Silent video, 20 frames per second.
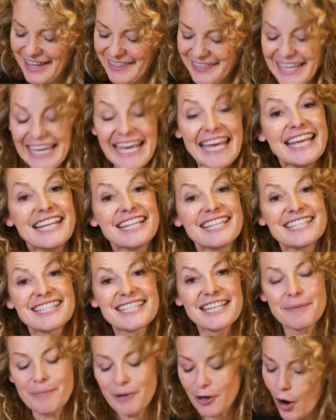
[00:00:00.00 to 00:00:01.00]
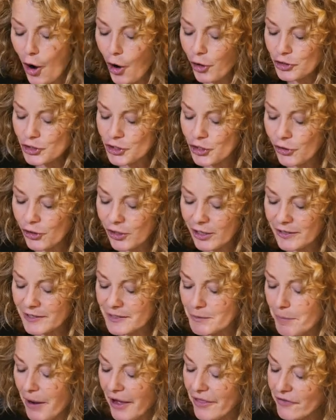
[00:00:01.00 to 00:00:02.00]
The kids sip at hot
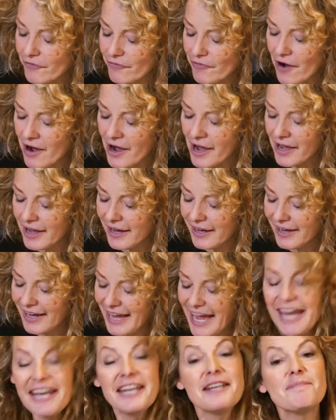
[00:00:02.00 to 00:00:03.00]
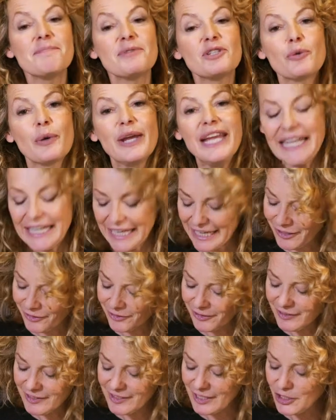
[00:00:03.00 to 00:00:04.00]
chocolates by the fire, and in between
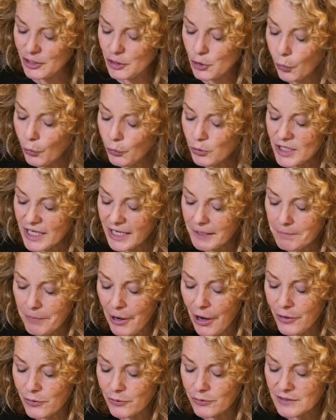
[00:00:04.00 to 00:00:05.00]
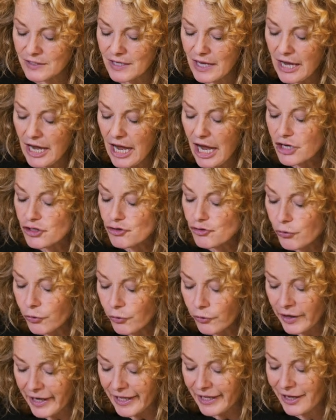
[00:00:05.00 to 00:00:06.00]
giggles and taunting pokes, a
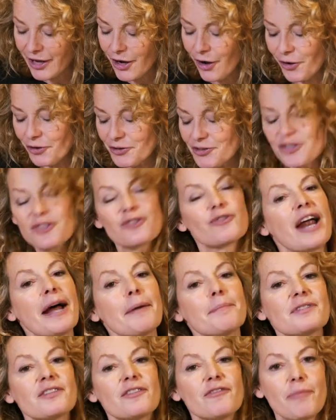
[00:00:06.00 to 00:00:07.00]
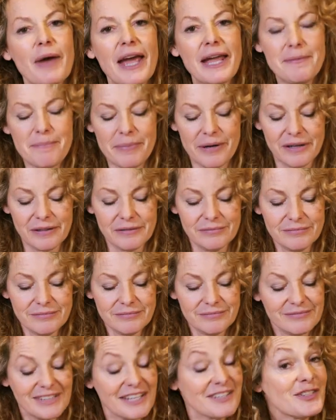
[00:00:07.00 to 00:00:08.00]
drawing on scraps of paper.
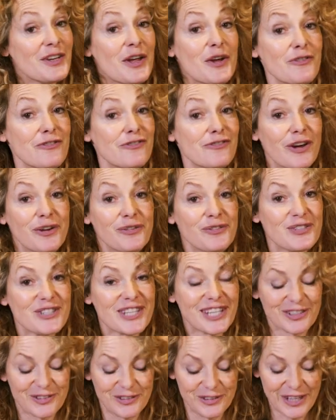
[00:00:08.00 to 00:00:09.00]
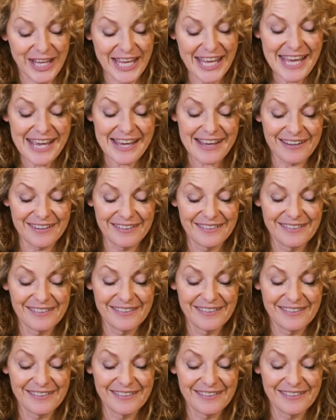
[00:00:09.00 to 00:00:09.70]
There's no phone signal here.